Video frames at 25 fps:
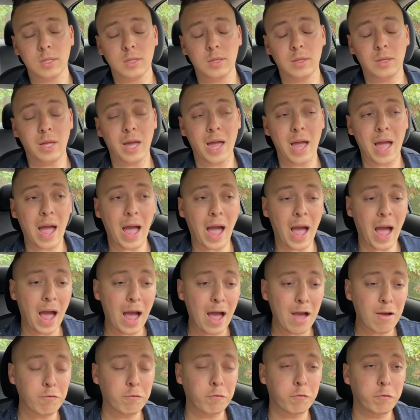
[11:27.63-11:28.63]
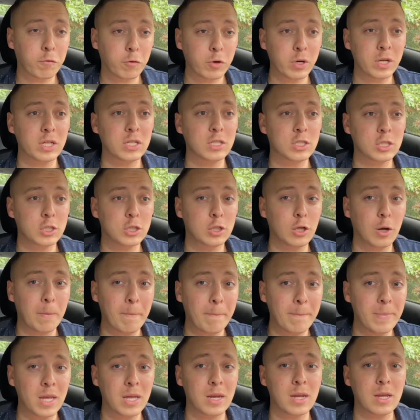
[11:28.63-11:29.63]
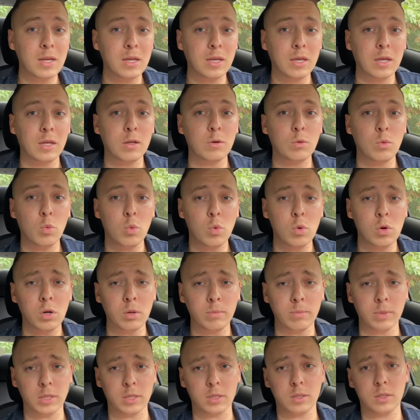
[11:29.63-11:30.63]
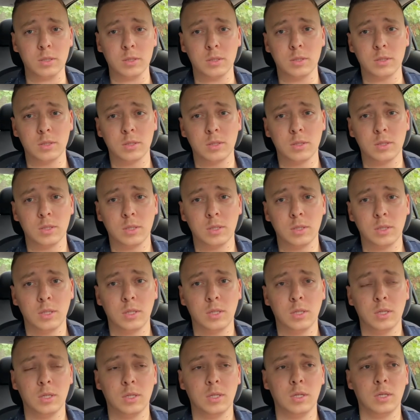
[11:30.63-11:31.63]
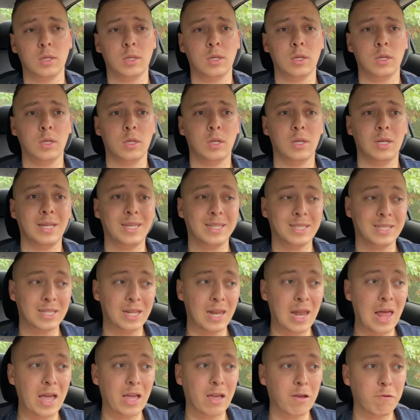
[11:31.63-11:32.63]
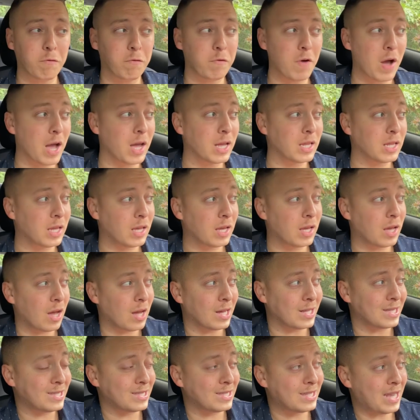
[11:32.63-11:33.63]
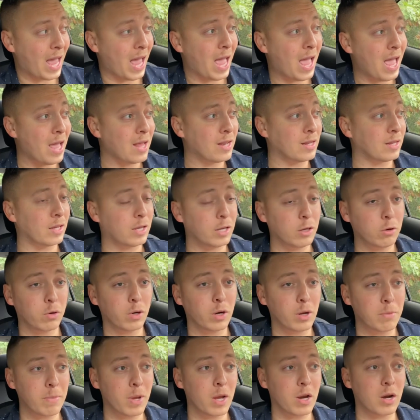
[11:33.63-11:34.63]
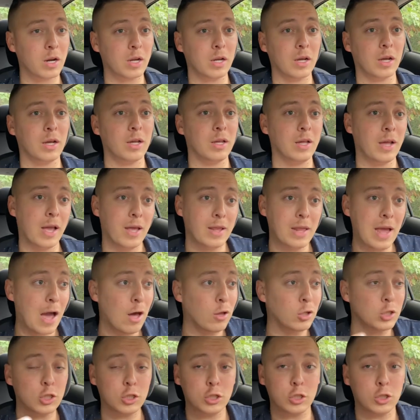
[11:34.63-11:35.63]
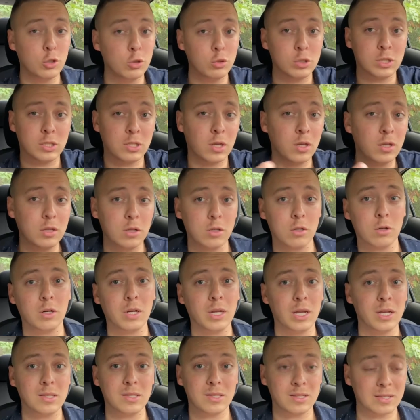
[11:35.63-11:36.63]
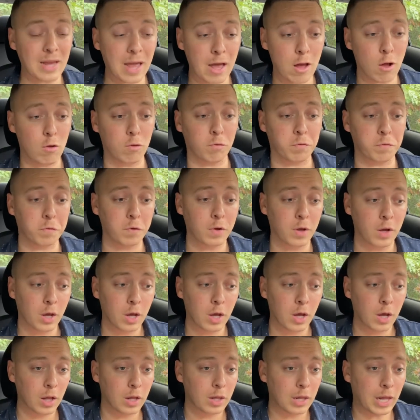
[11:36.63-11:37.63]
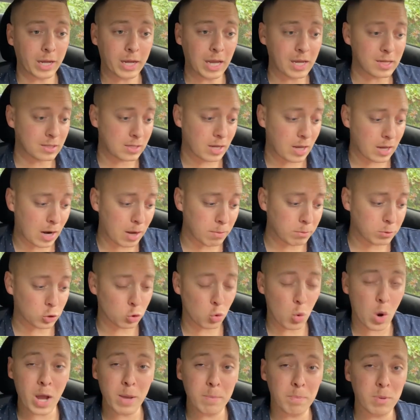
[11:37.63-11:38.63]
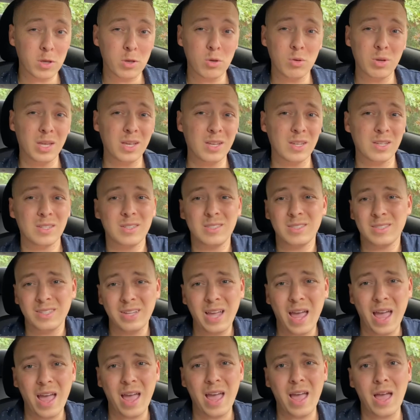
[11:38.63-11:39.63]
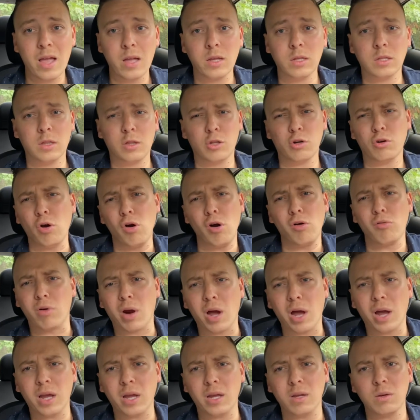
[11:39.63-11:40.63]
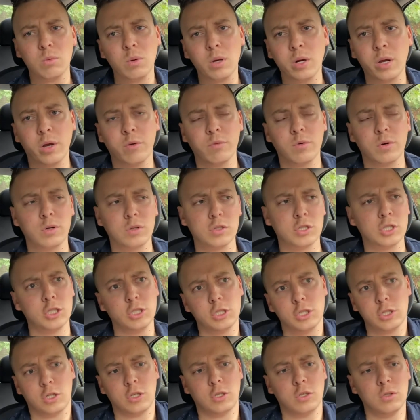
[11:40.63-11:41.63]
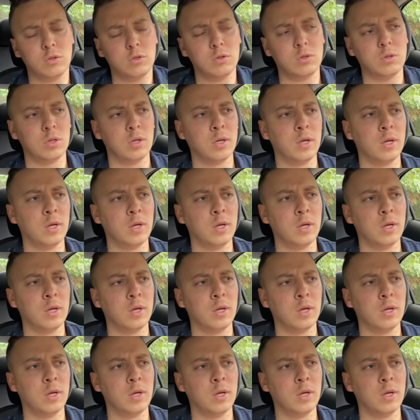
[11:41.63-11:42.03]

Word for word: The average Dominican woman is like finding a 10 here in America. And I'll just use Tinder itself. Like I said, I'm swiping. You get ah, they're all right, whatever. She's cute.